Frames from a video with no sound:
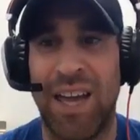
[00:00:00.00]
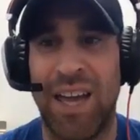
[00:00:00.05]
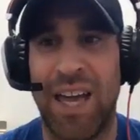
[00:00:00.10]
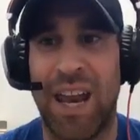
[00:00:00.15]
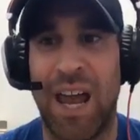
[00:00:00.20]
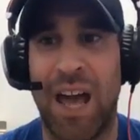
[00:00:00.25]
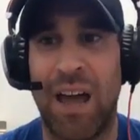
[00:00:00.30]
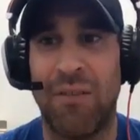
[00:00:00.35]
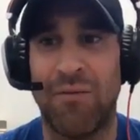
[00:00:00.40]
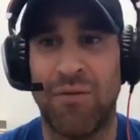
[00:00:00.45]

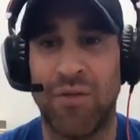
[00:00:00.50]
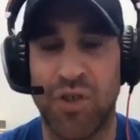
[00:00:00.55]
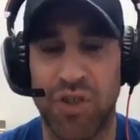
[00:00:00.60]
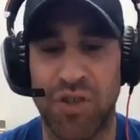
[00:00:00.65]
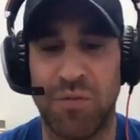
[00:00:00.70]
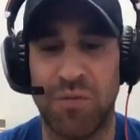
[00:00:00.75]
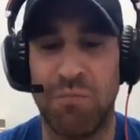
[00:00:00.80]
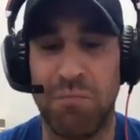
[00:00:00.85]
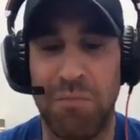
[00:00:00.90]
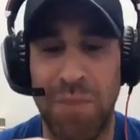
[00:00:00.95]
And I've
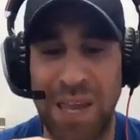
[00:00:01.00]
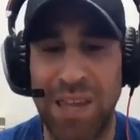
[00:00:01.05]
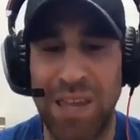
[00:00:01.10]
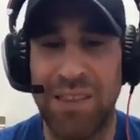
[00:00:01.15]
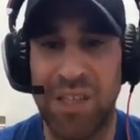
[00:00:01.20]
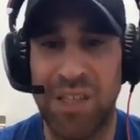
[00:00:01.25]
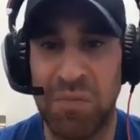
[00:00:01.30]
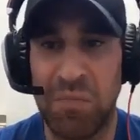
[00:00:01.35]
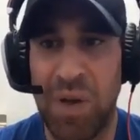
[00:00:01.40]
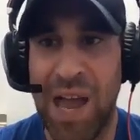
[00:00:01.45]
just made
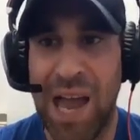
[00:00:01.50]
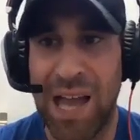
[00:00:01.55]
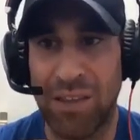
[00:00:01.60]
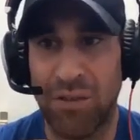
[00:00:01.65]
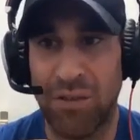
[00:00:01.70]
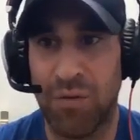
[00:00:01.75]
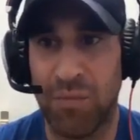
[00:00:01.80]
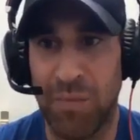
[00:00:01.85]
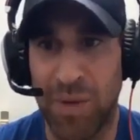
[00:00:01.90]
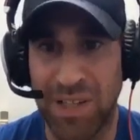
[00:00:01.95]
this
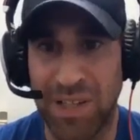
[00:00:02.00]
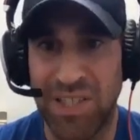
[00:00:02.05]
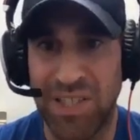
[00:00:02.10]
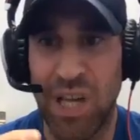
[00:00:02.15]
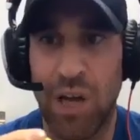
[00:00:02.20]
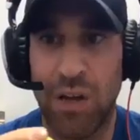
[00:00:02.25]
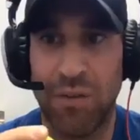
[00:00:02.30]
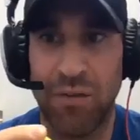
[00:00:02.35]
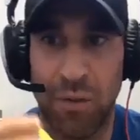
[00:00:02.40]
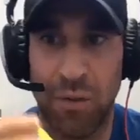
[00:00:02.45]
pact with
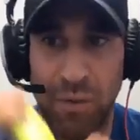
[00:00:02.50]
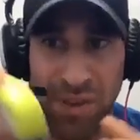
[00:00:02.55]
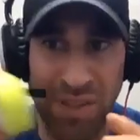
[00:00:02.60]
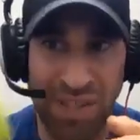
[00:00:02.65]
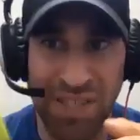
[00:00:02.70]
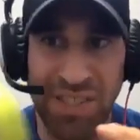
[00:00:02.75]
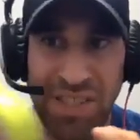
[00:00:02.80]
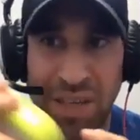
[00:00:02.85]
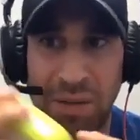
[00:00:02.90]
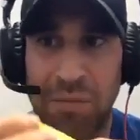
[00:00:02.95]
myself that when
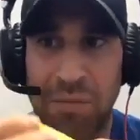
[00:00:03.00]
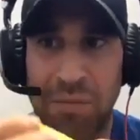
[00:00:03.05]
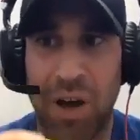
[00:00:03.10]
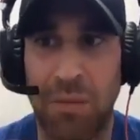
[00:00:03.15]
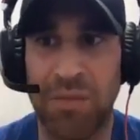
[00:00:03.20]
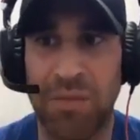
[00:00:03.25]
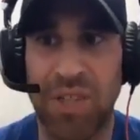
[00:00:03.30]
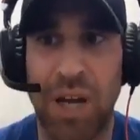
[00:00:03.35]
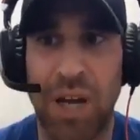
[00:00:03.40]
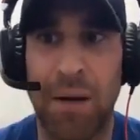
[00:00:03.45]
this thing
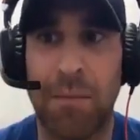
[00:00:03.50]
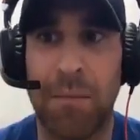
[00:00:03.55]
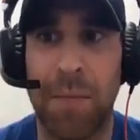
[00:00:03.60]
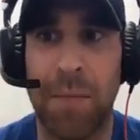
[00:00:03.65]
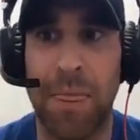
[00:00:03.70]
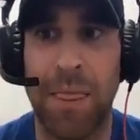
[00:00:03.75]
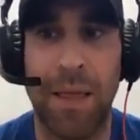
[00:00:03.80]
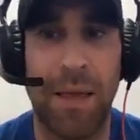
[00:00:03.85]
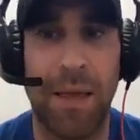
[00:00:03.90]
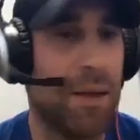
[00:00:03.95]
comes up,
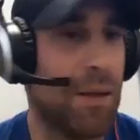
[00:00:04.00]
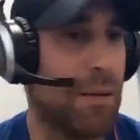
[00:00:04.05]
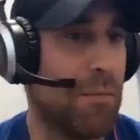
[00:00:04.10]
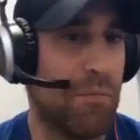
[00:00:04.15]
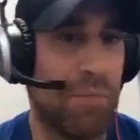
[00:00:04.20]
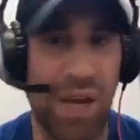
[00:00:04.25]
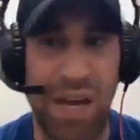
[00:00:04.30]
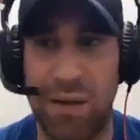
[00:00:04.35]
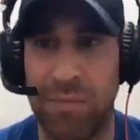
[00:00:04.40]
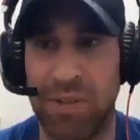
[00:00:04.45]

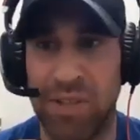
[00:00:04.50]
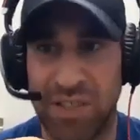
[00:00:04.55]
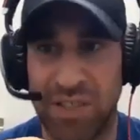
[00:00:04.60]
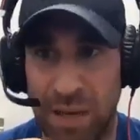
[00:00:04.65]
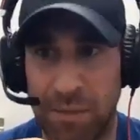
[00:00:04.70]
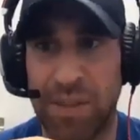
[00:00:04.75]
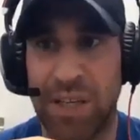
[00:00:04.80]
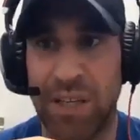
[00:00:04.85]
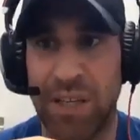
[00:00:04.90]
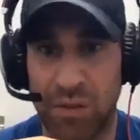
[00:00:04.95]
bam, it's
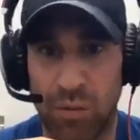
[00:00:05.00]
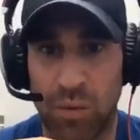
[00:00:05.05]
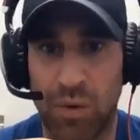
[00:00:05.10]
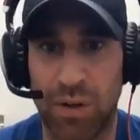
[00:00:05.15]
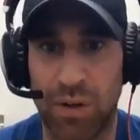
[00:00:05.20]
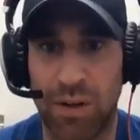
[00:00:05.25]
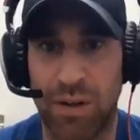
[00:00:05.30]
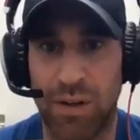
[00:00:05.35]
time to get to work.